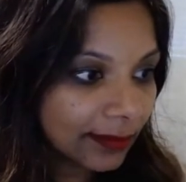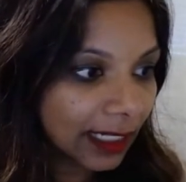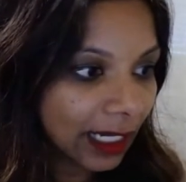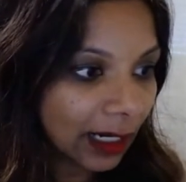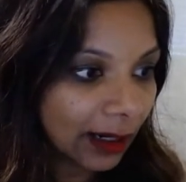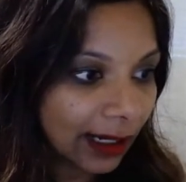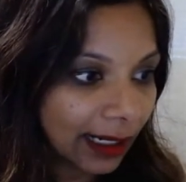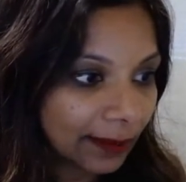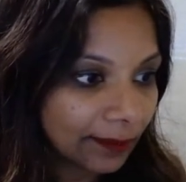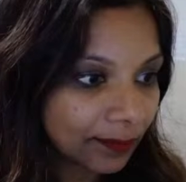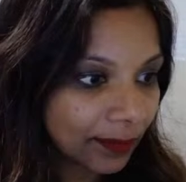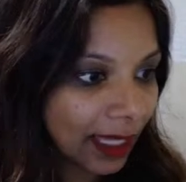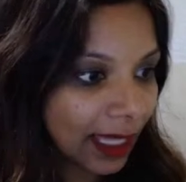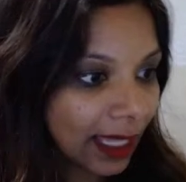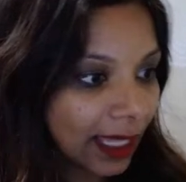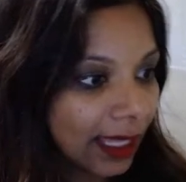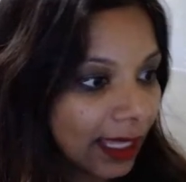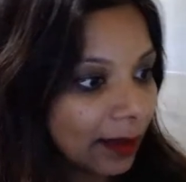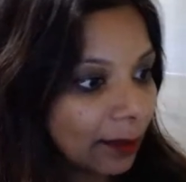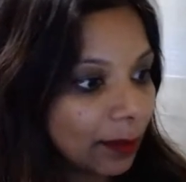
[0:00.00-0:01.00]
All right.
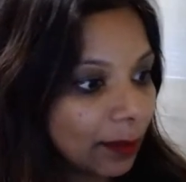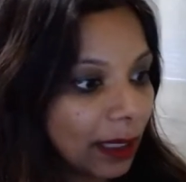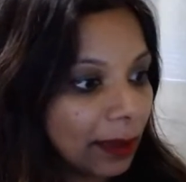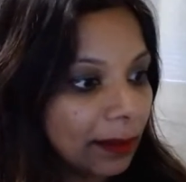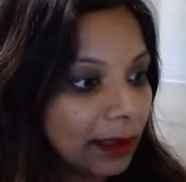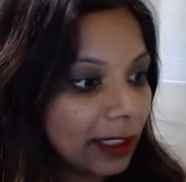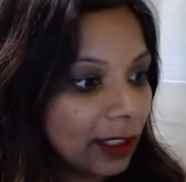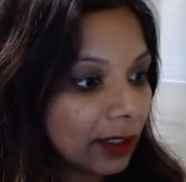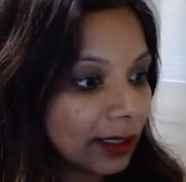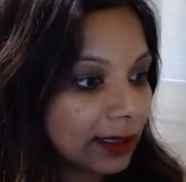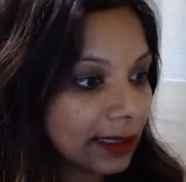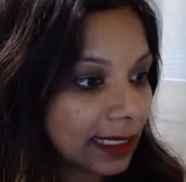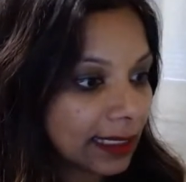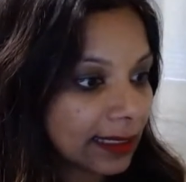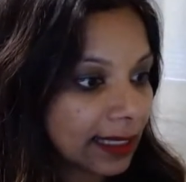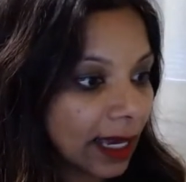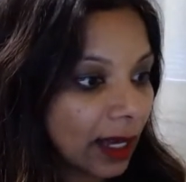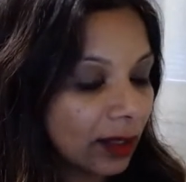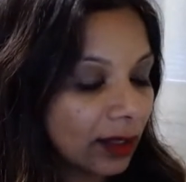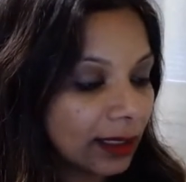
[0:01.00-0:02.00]
Baby Girl says,
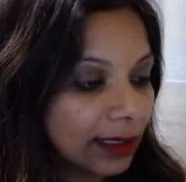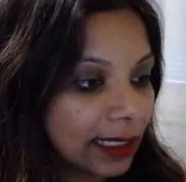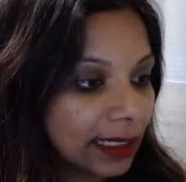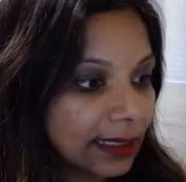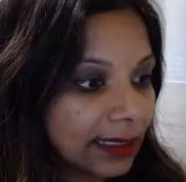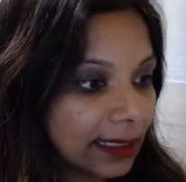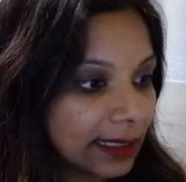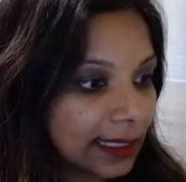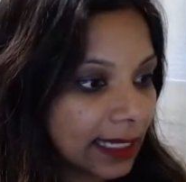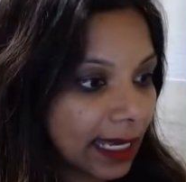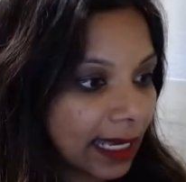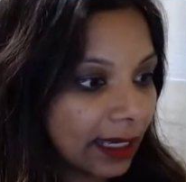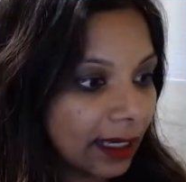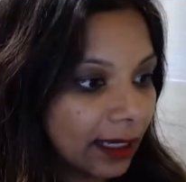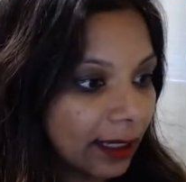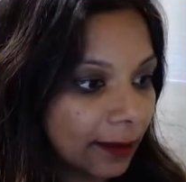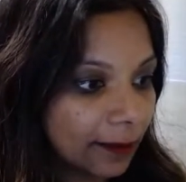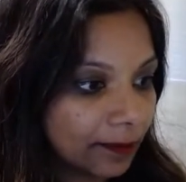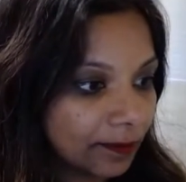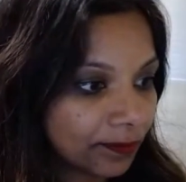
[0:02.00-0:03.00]
how long does it
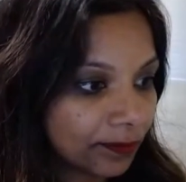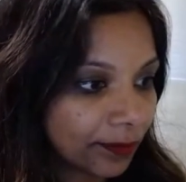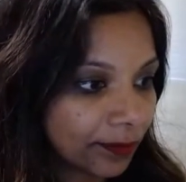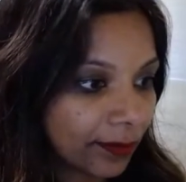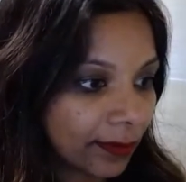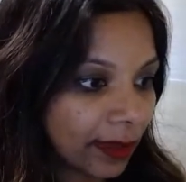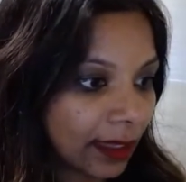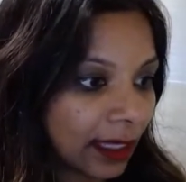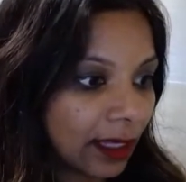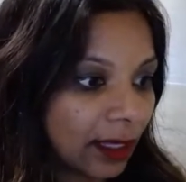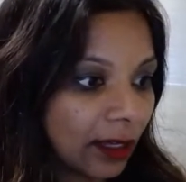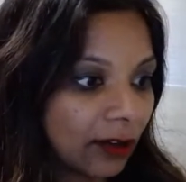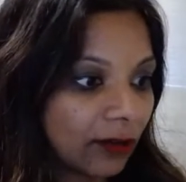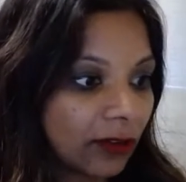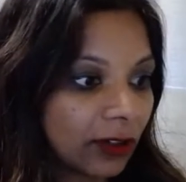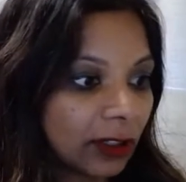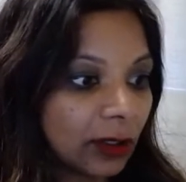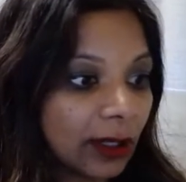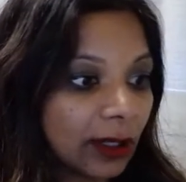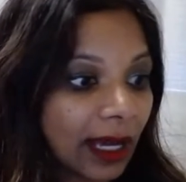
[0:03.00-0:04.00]
take for
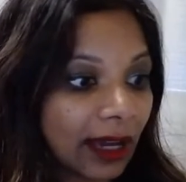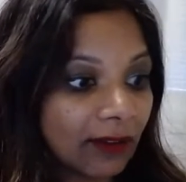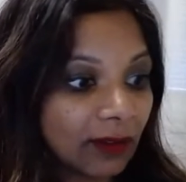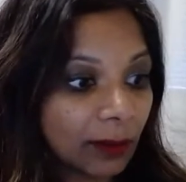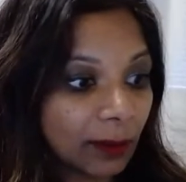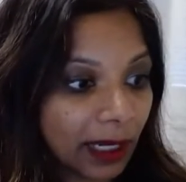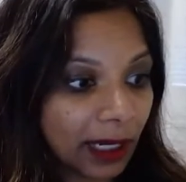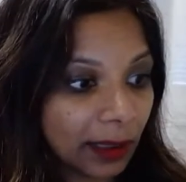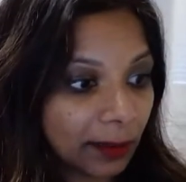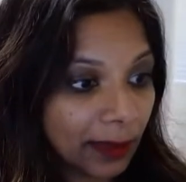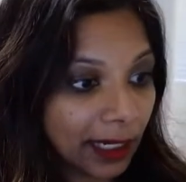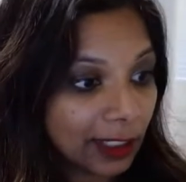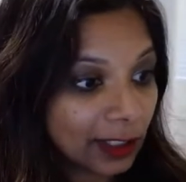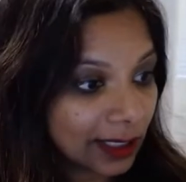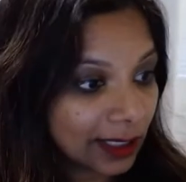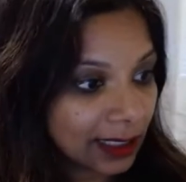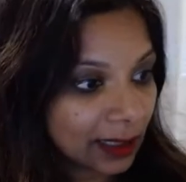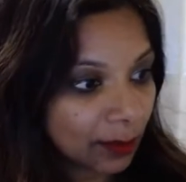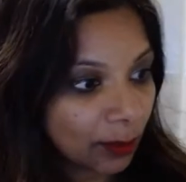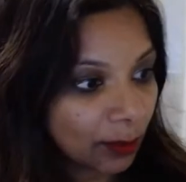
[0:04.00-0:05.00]
you to have a
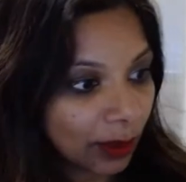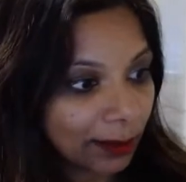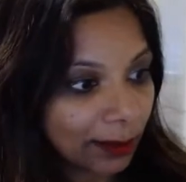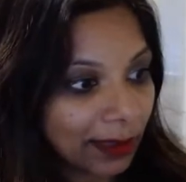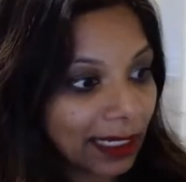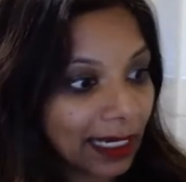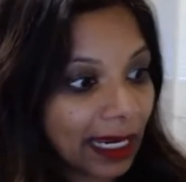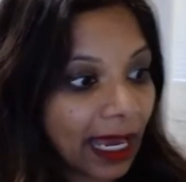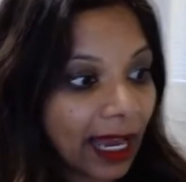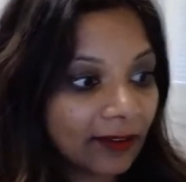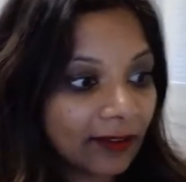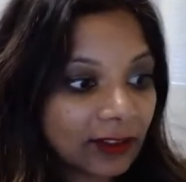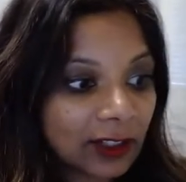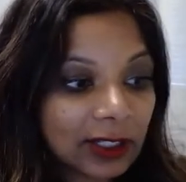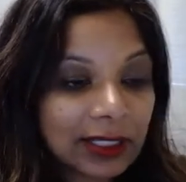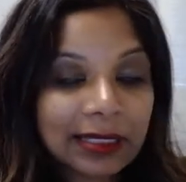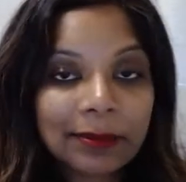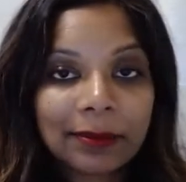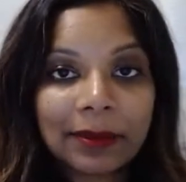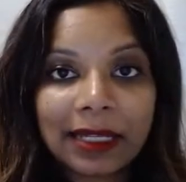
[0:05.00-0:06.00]
biometrics appointment after
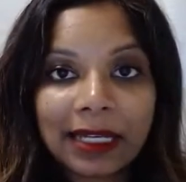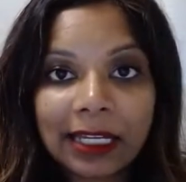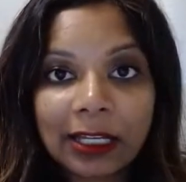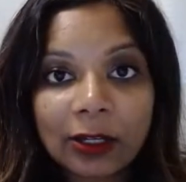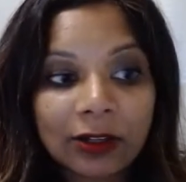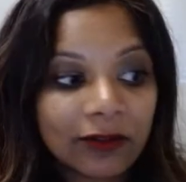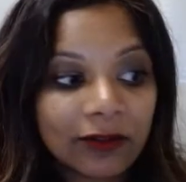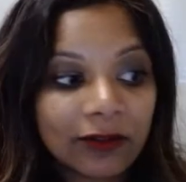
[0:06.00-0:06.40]
submitting your